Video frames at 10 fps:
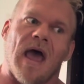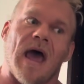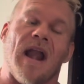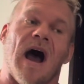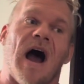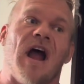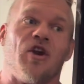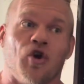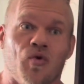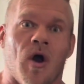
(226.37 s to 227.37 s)
And I
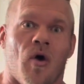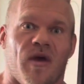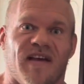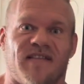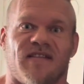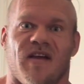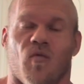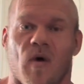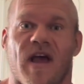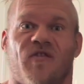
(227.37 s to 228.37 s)
do notice
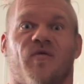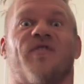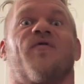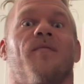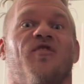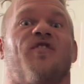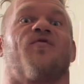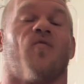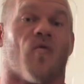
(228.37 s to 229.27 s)
when I switch from just